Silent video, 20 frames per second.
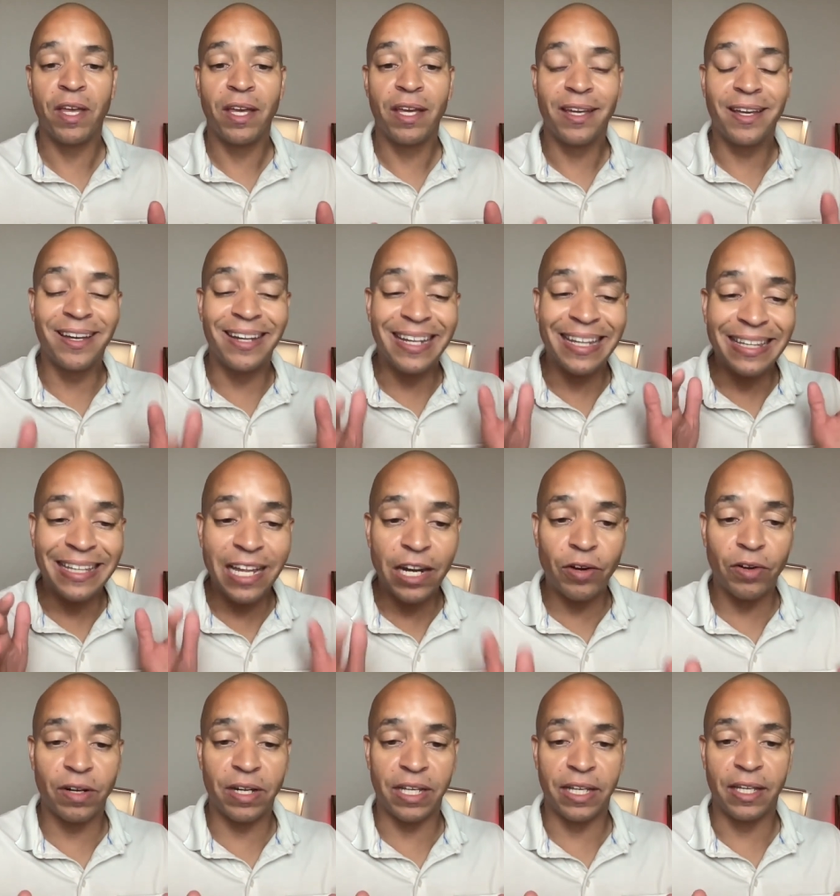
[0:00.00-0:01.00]
can
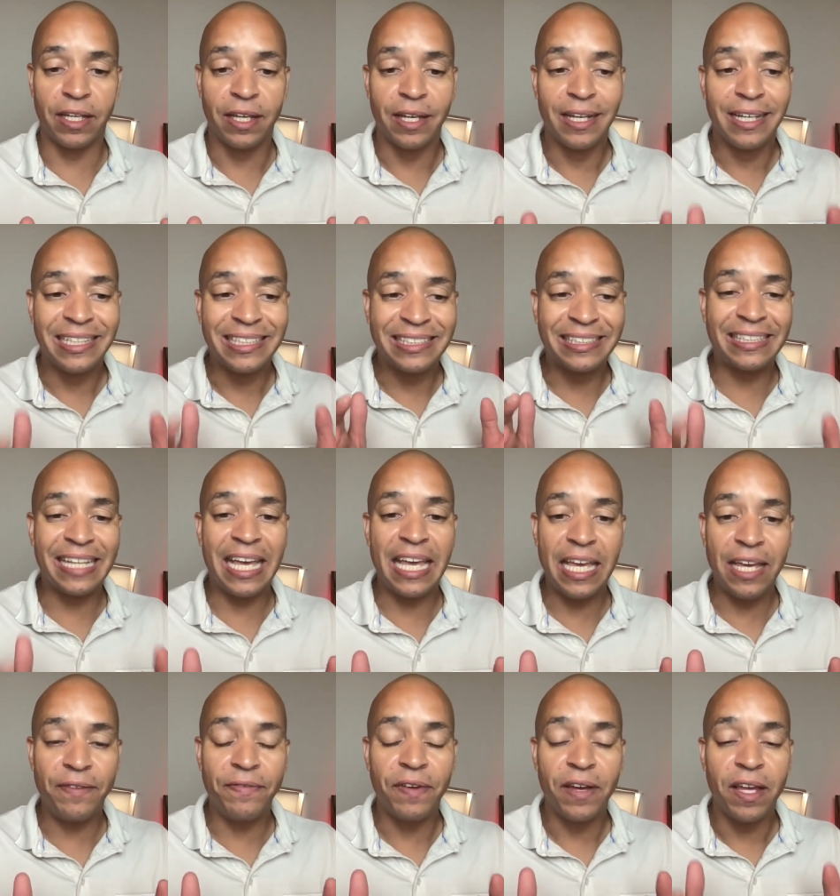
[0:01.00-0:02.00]
literally
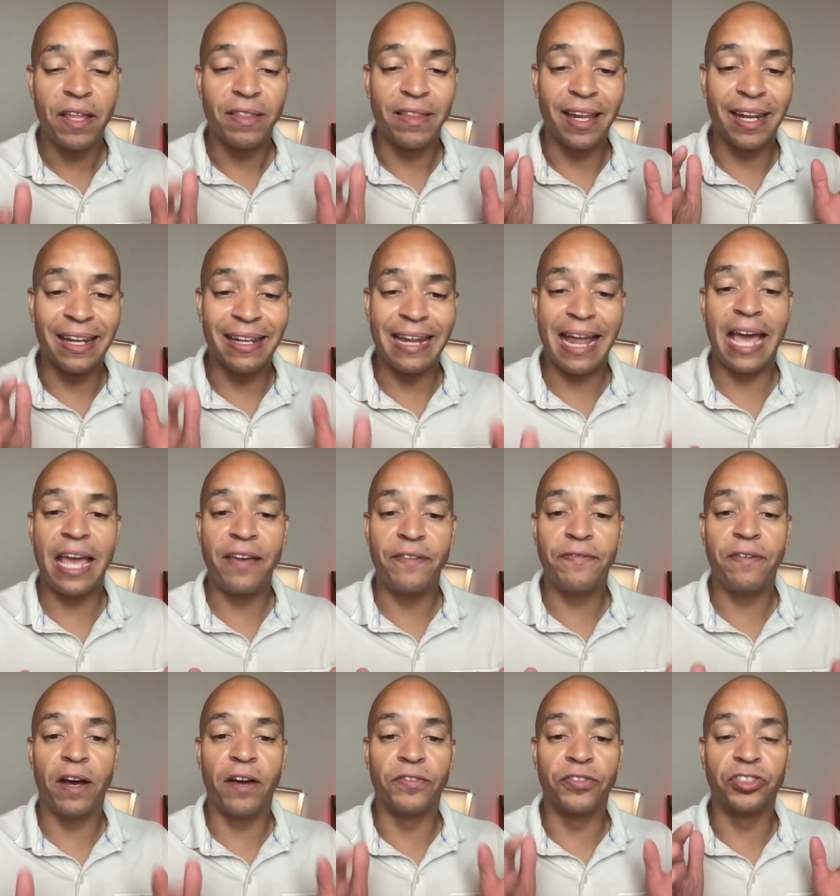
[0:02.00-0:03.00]
save the life
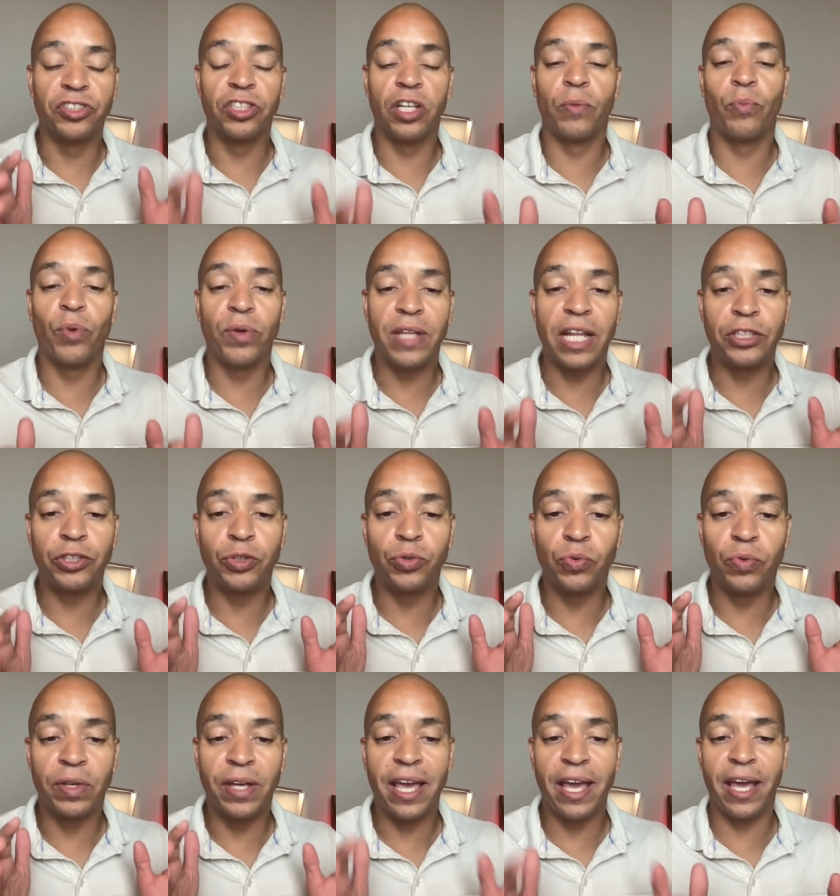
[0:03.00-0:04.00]
of someone that you
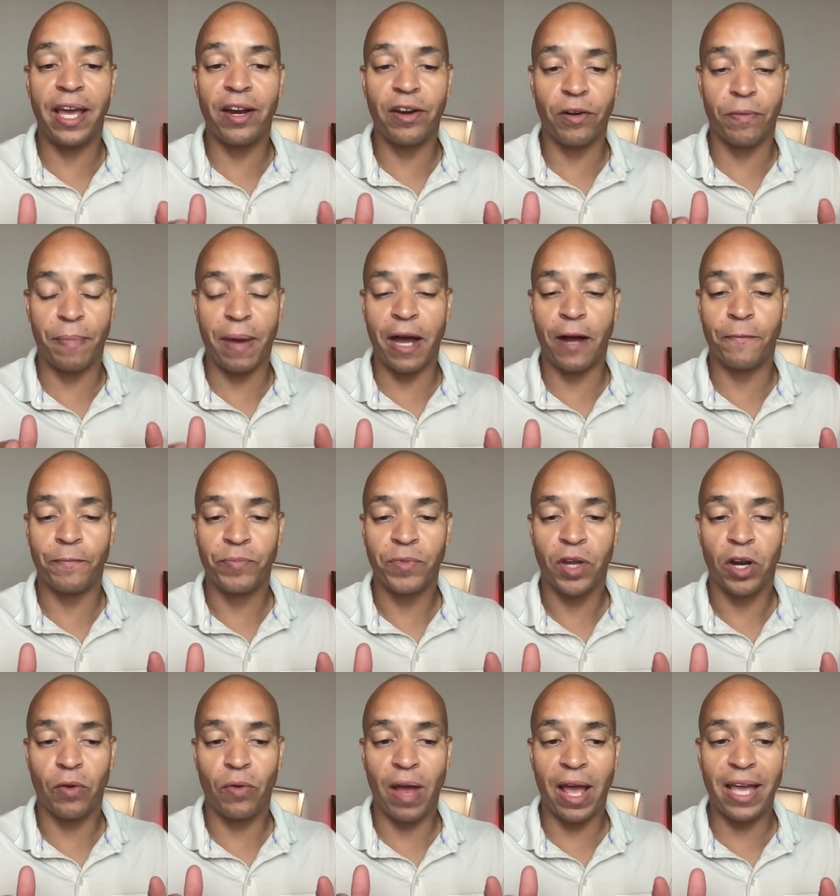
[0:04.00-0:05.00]
care about
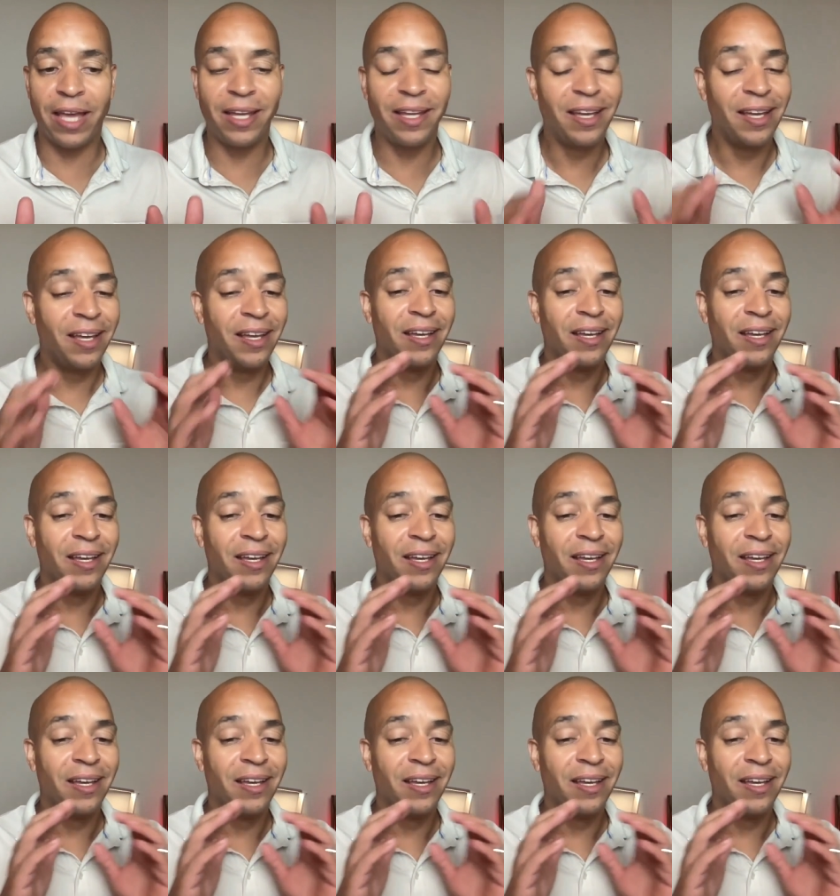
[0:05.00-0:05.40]
all right